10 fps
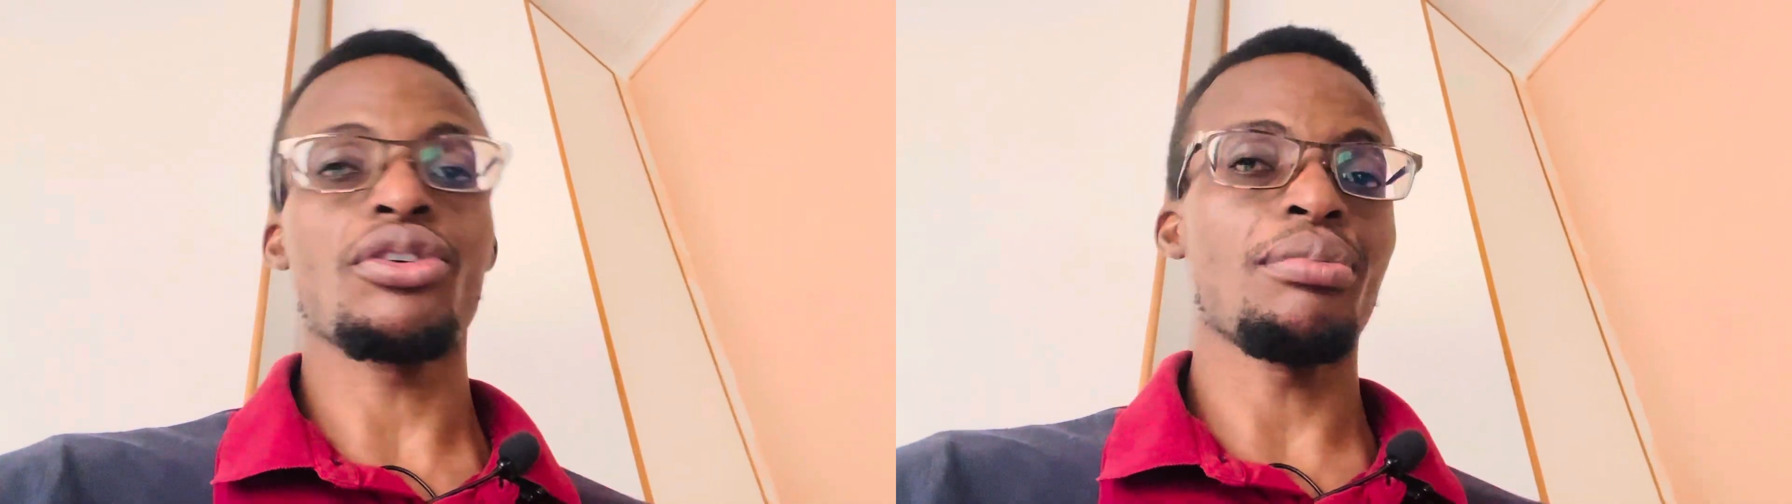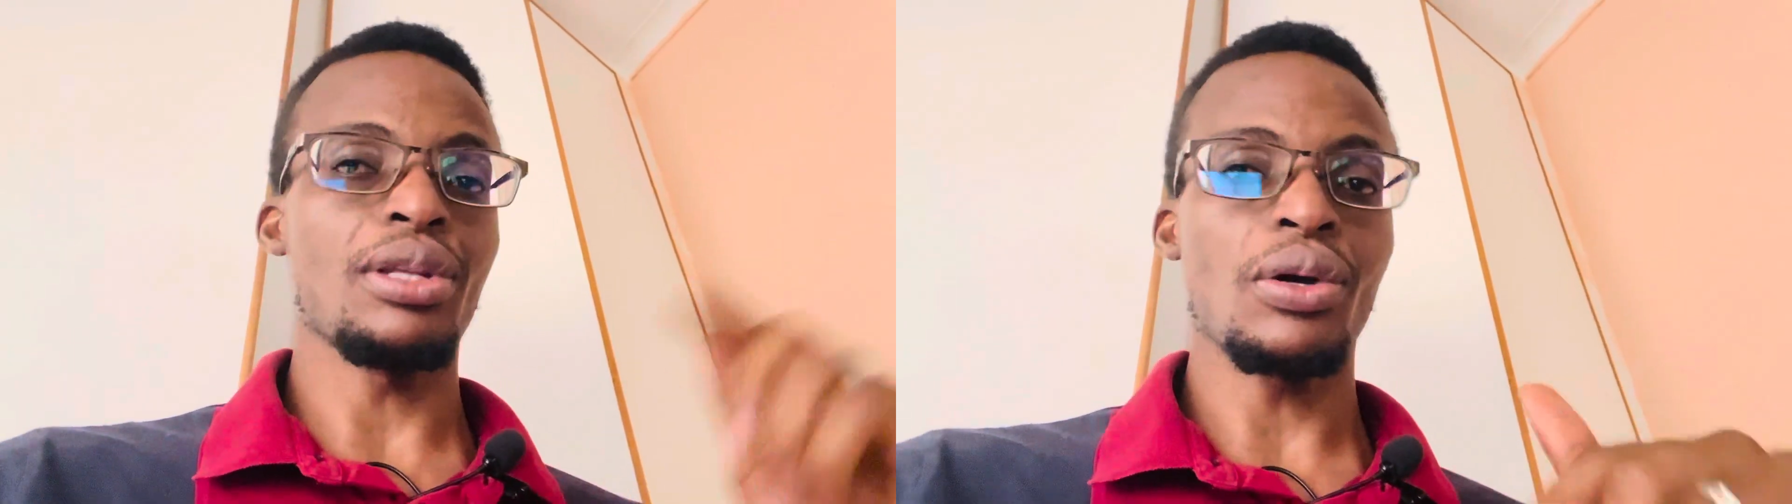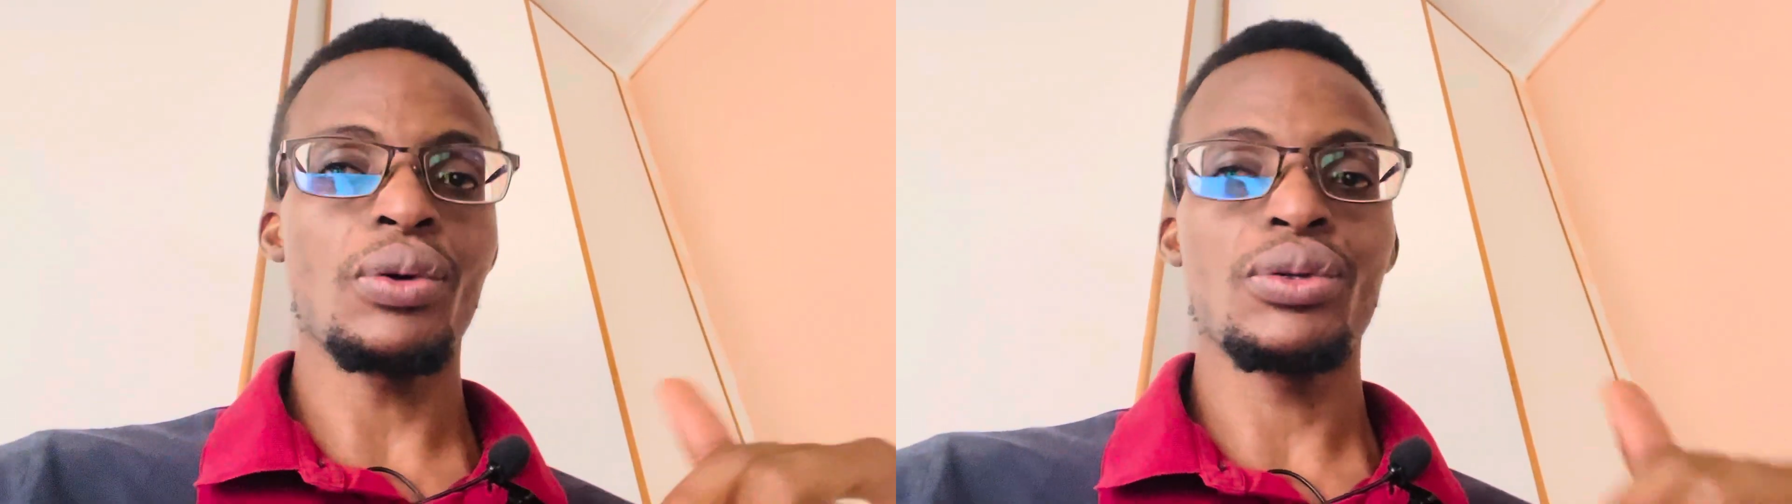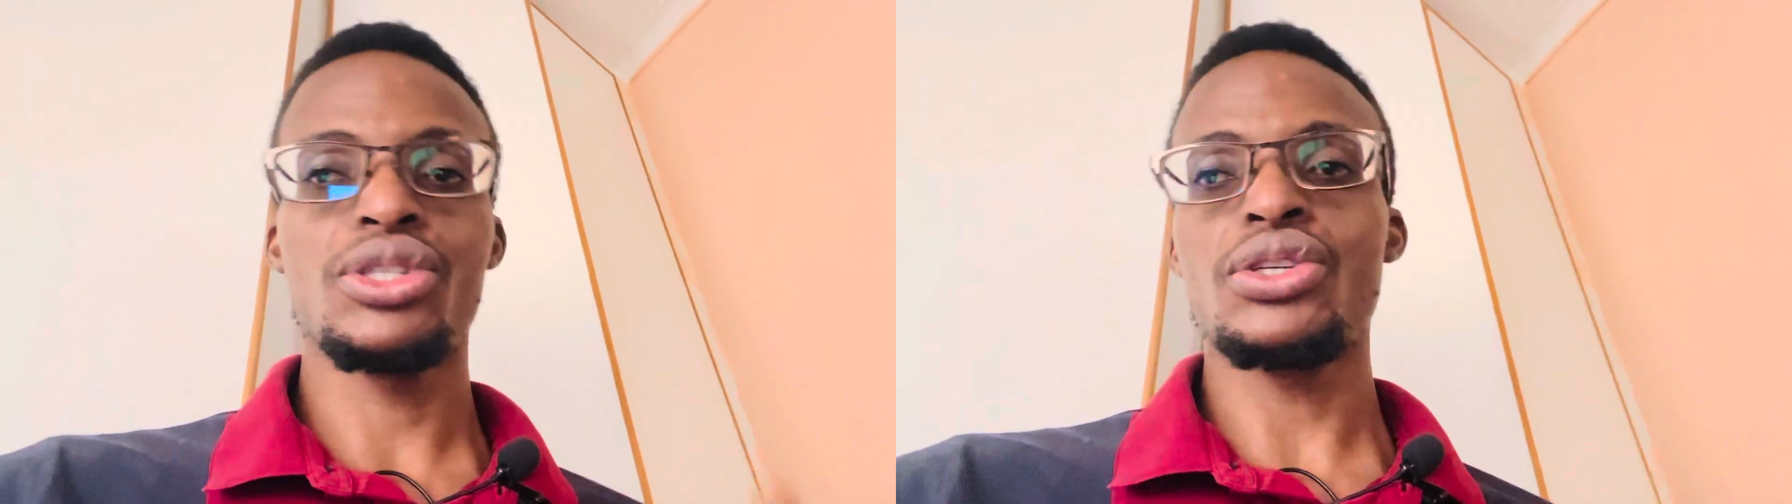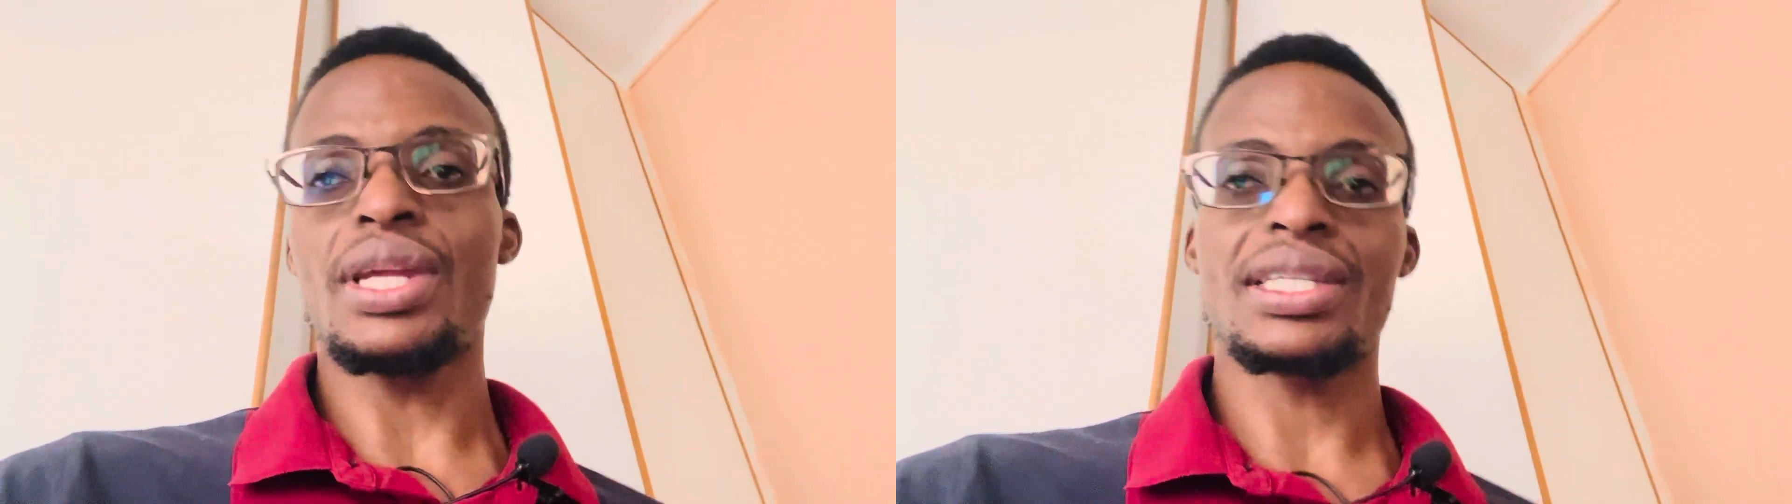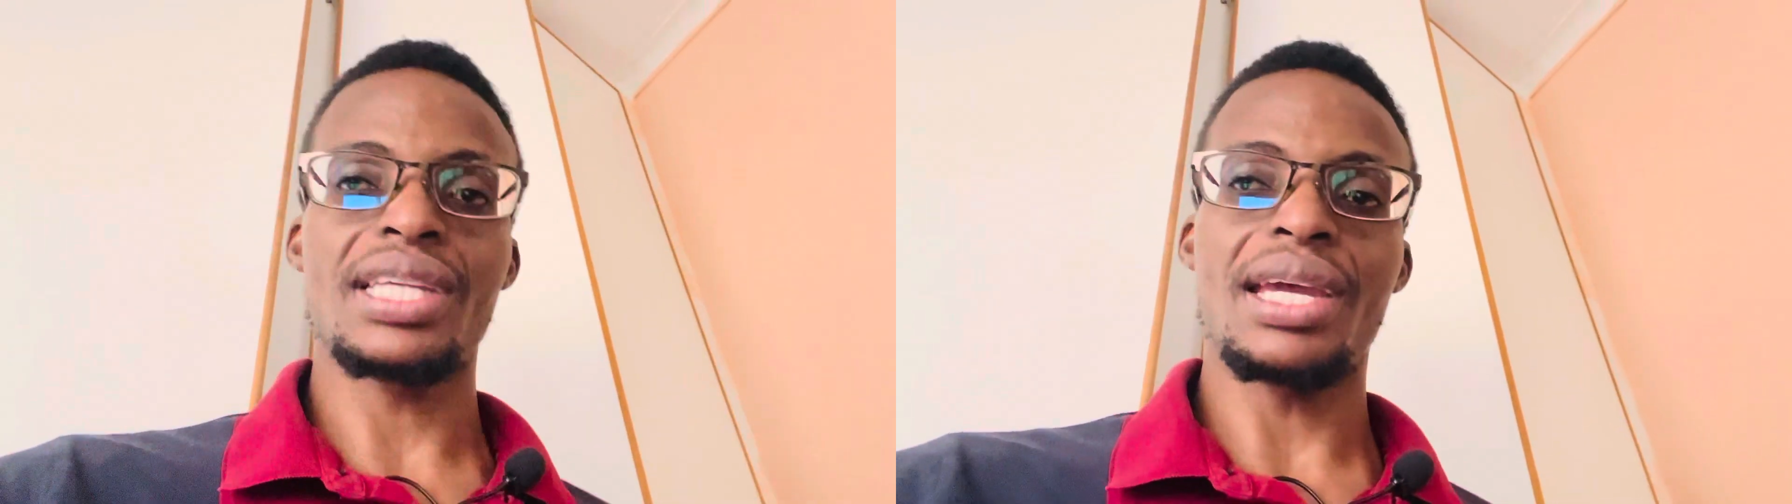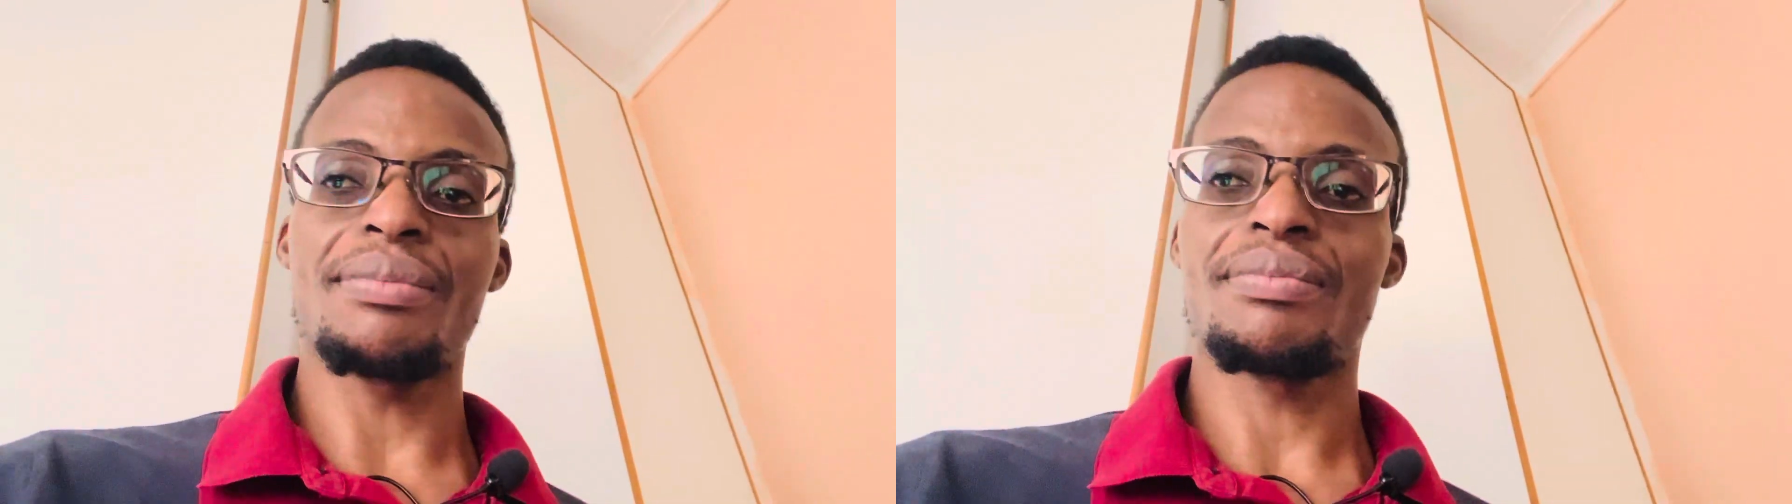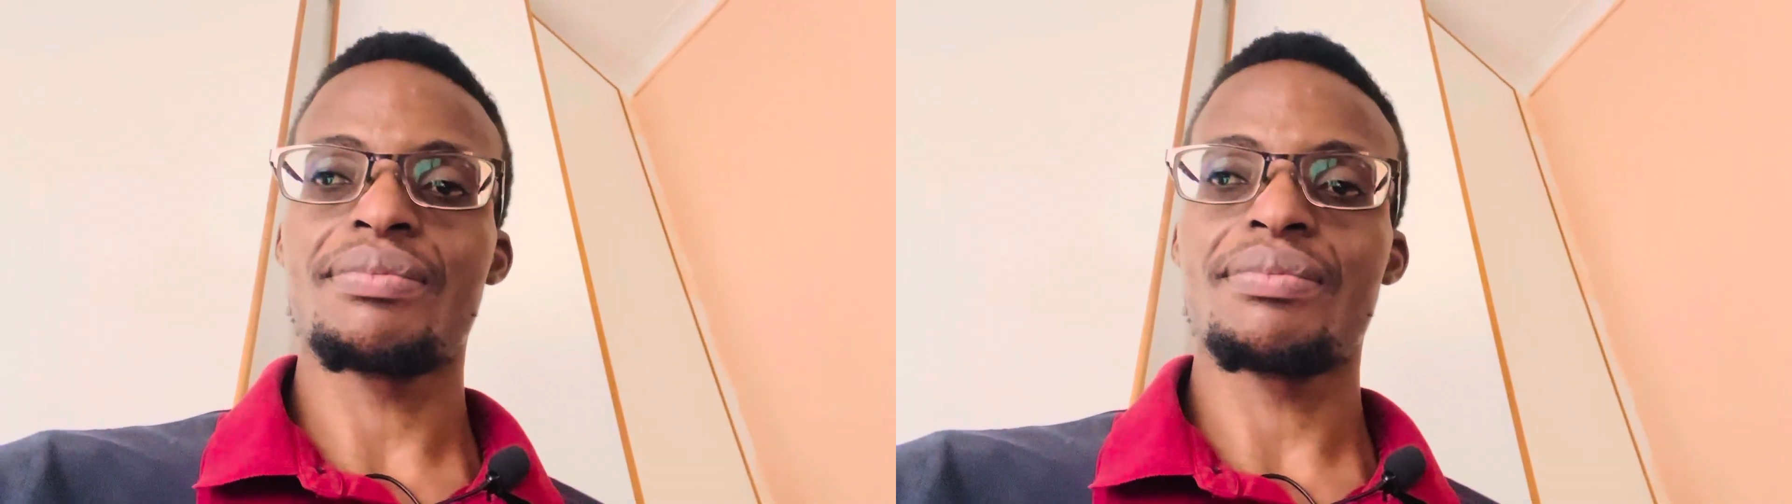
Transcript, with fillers: below. See you next time.